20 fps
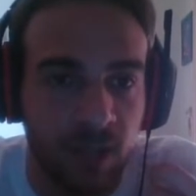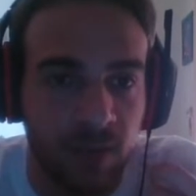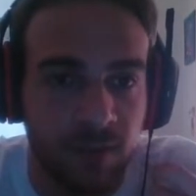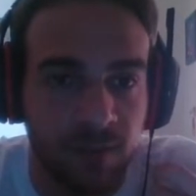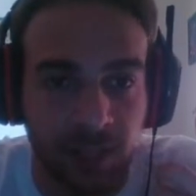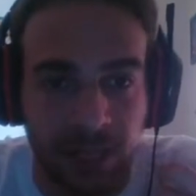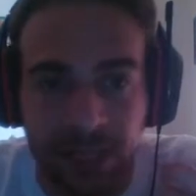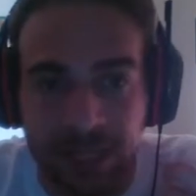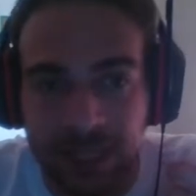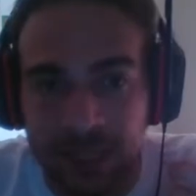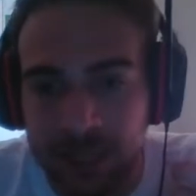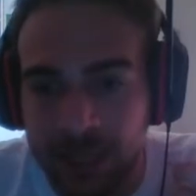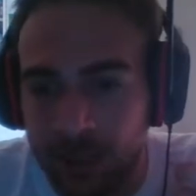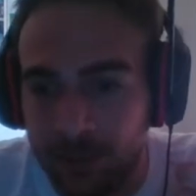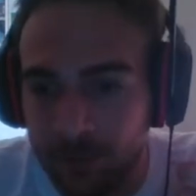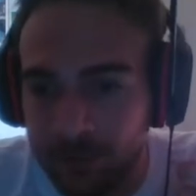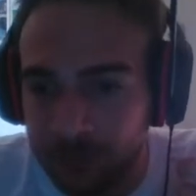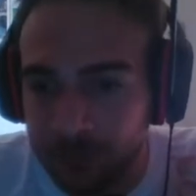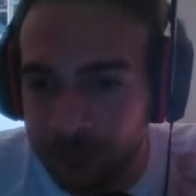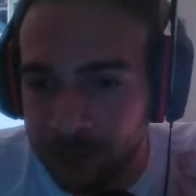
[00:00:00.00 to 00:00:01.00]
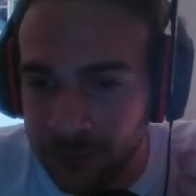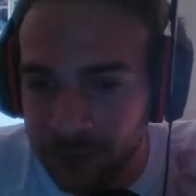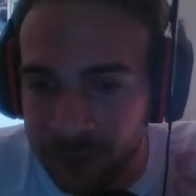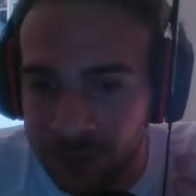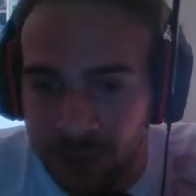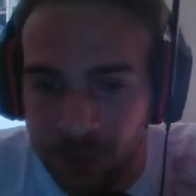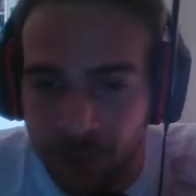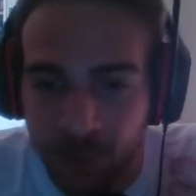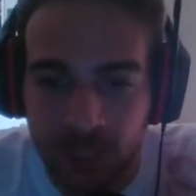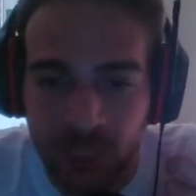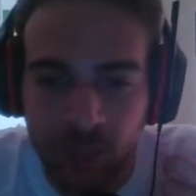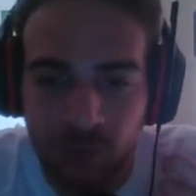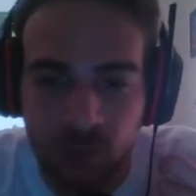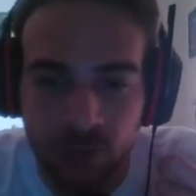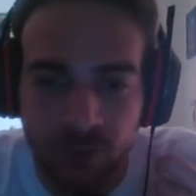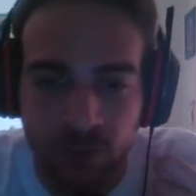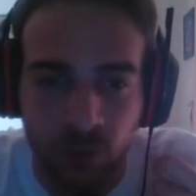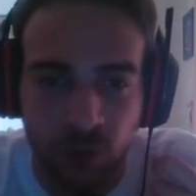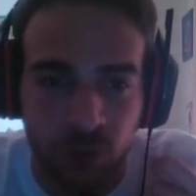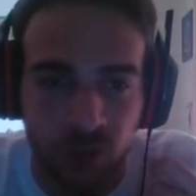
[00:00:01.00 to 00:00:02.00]
Lailia, the Blade
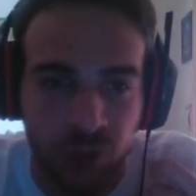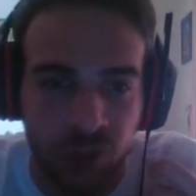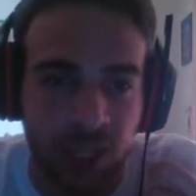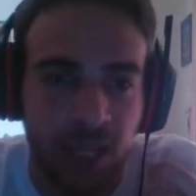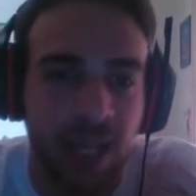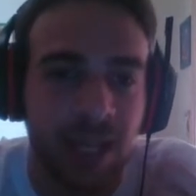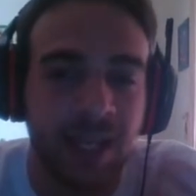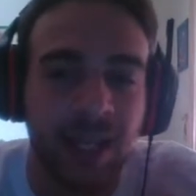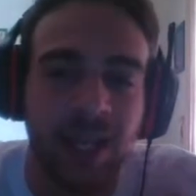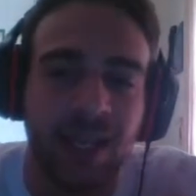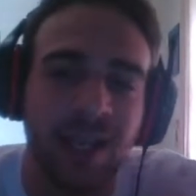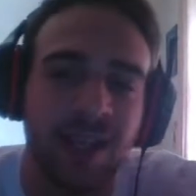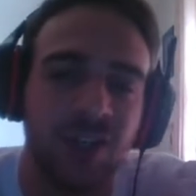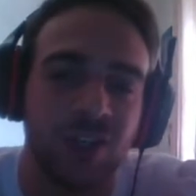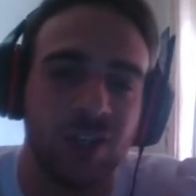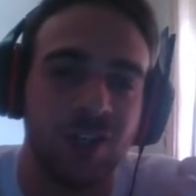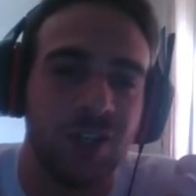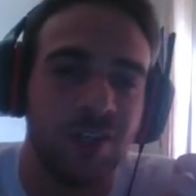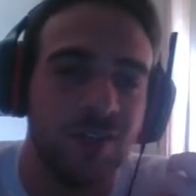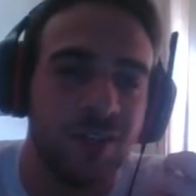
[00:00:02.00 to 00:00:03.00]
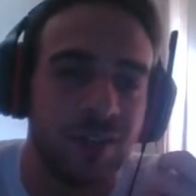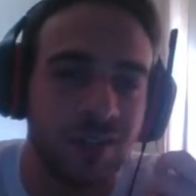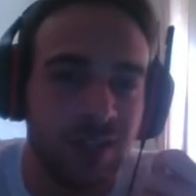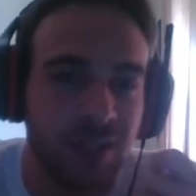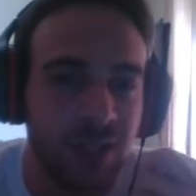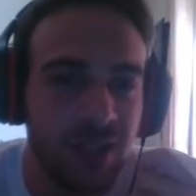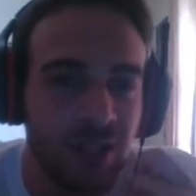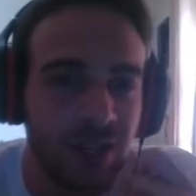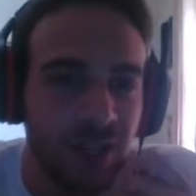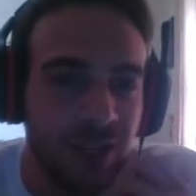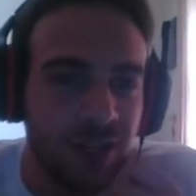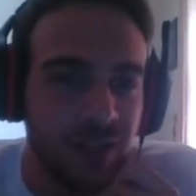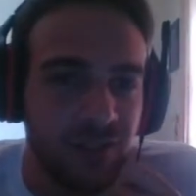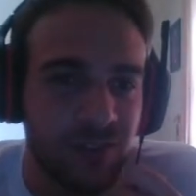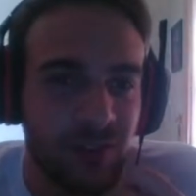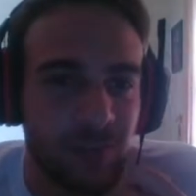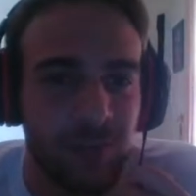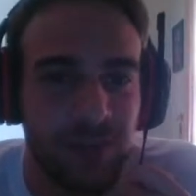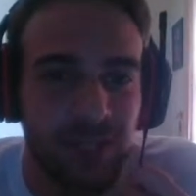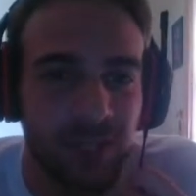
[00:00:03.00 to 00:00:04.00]
Reforged, aka Riven
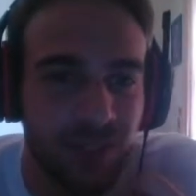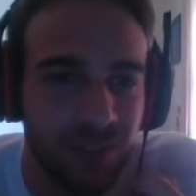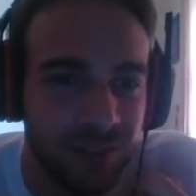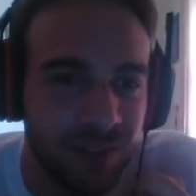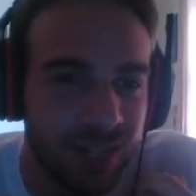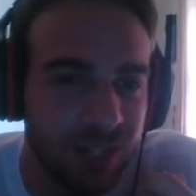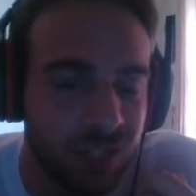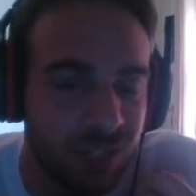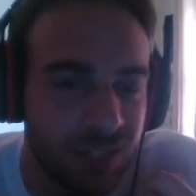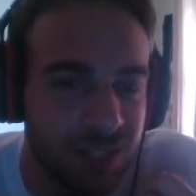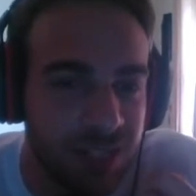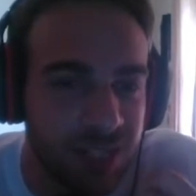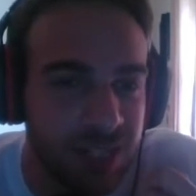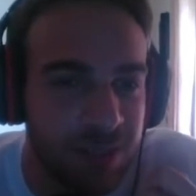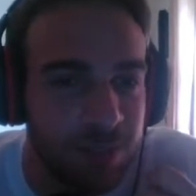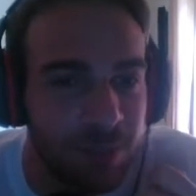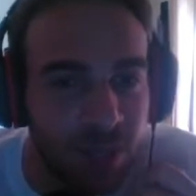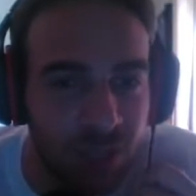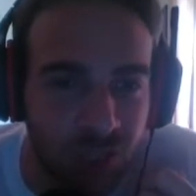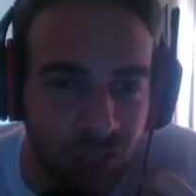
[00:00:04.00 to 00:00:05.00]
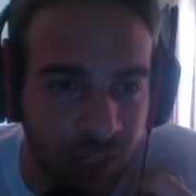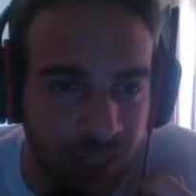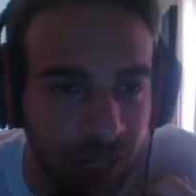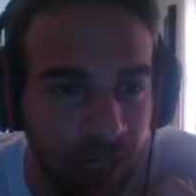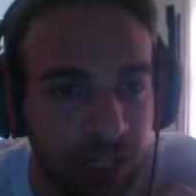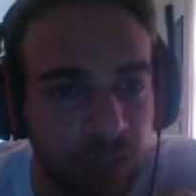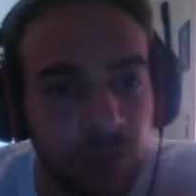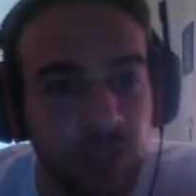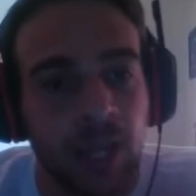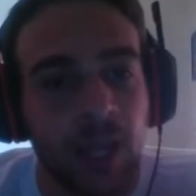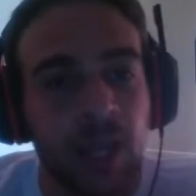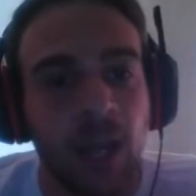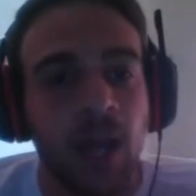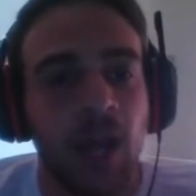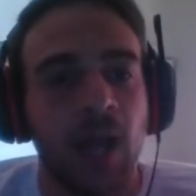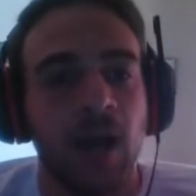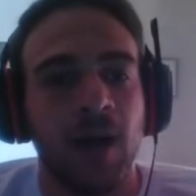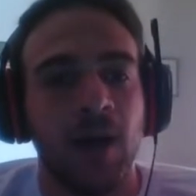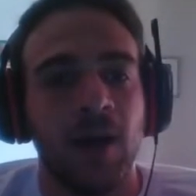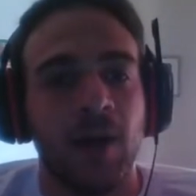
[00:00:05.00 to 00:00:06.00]
from League of Legends in Magic the Gathering.
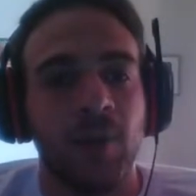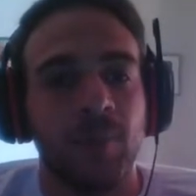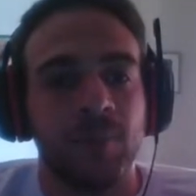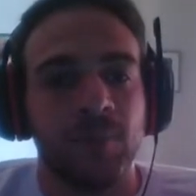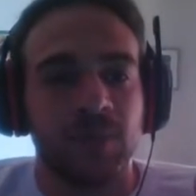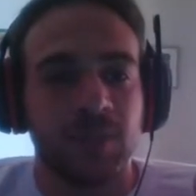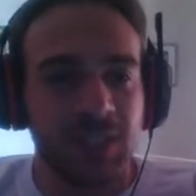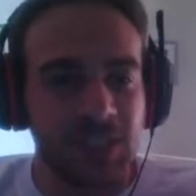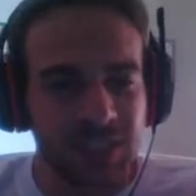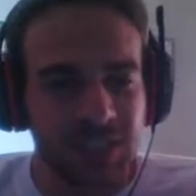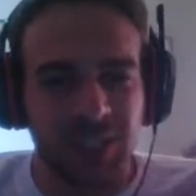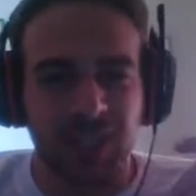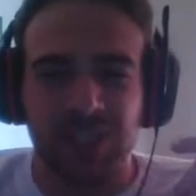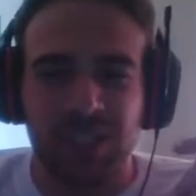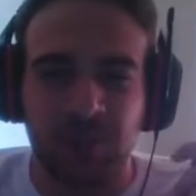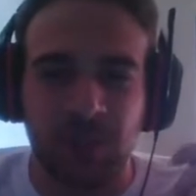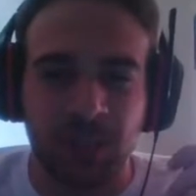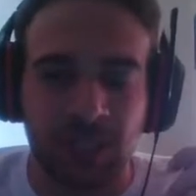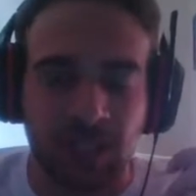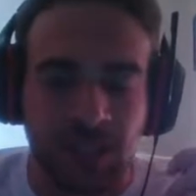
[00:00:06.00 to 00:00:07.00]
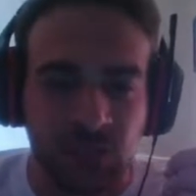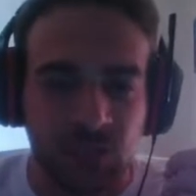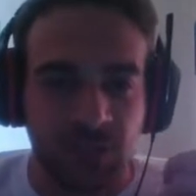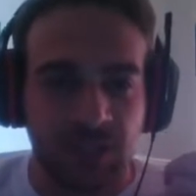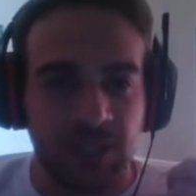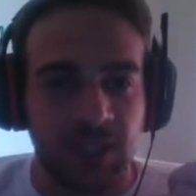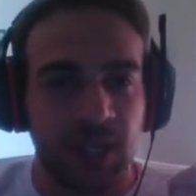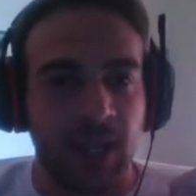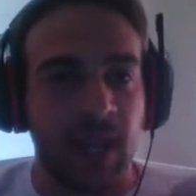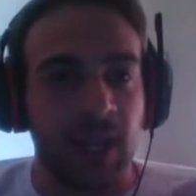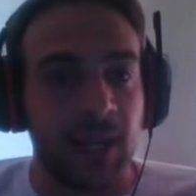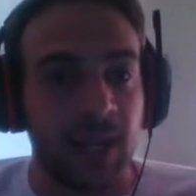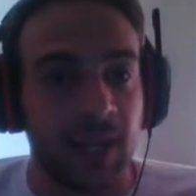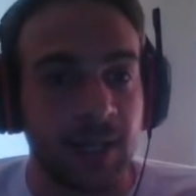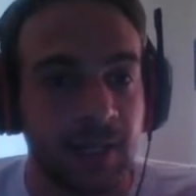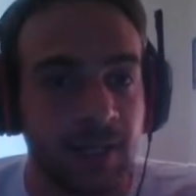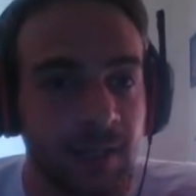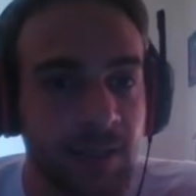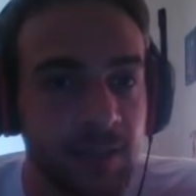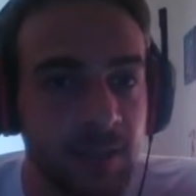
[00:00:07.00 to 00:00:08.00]
This card is pretty interesting, I
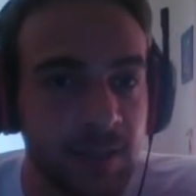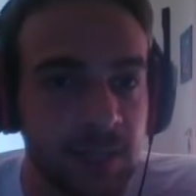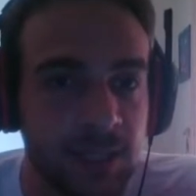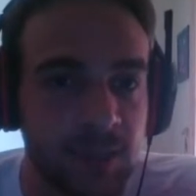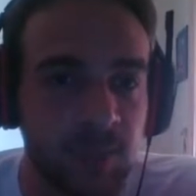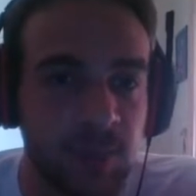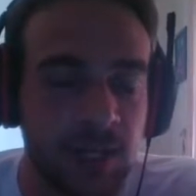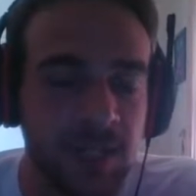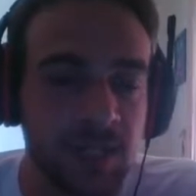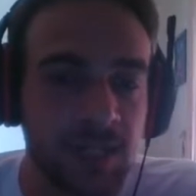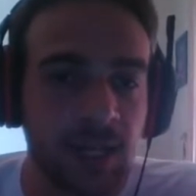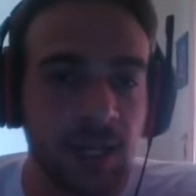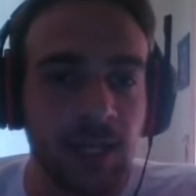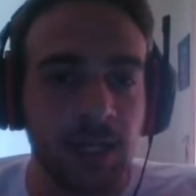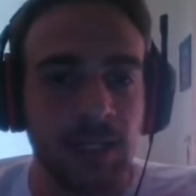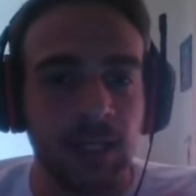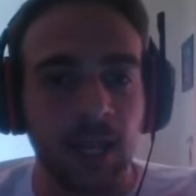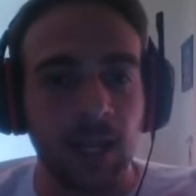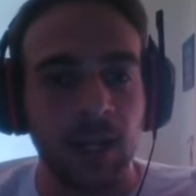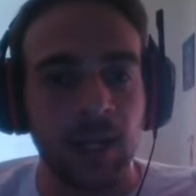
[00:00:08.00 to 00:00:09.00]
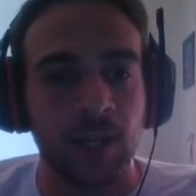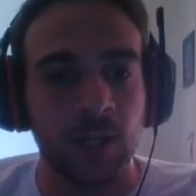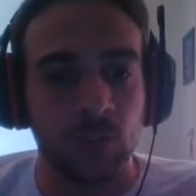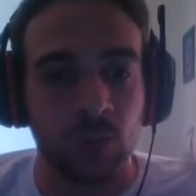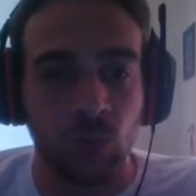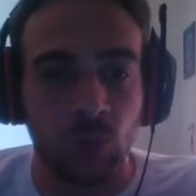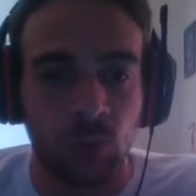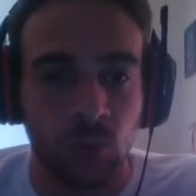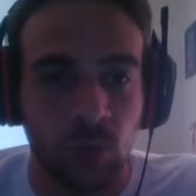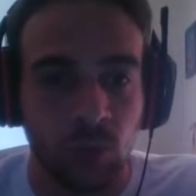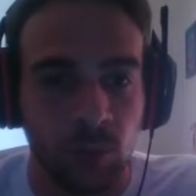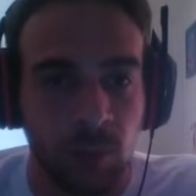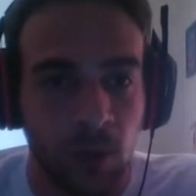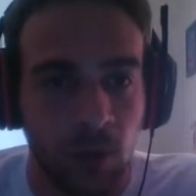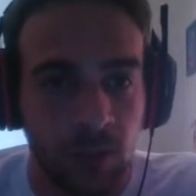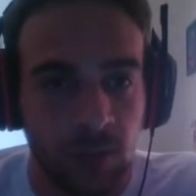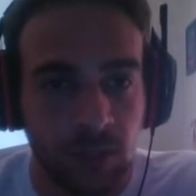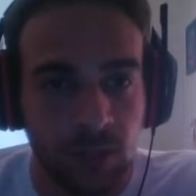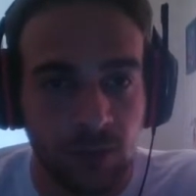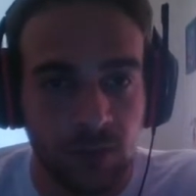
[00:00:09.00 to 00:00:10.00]
like it. It's basically a 2/2
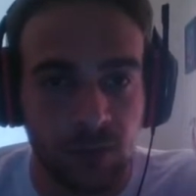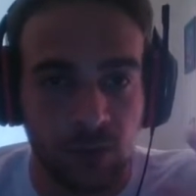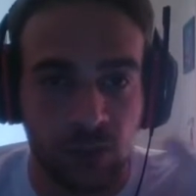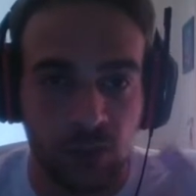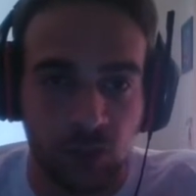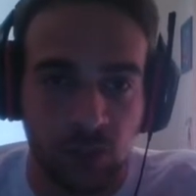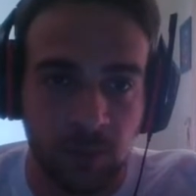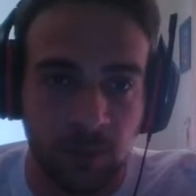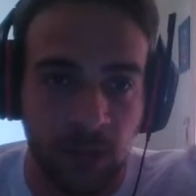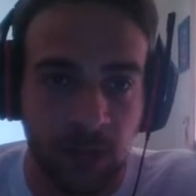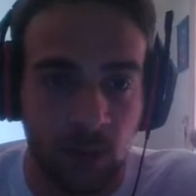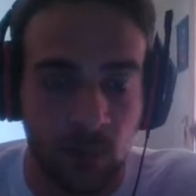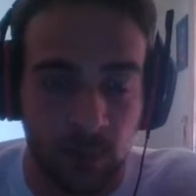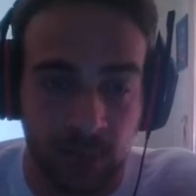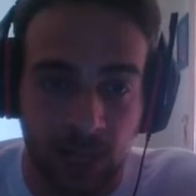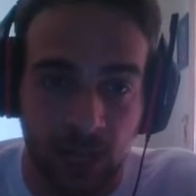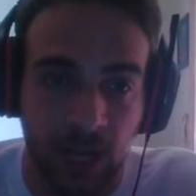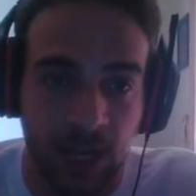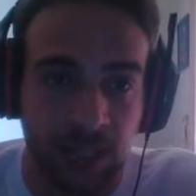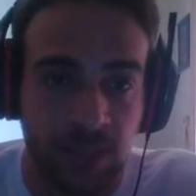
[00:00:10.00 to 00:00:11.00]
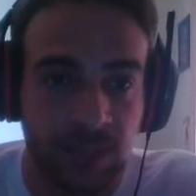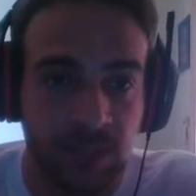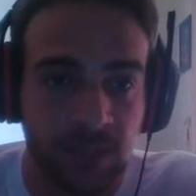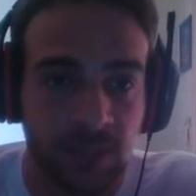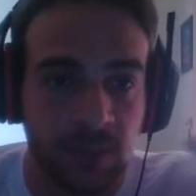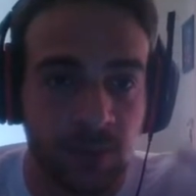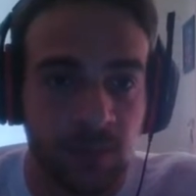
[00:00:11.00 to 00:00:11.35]
body for 3 mana with haste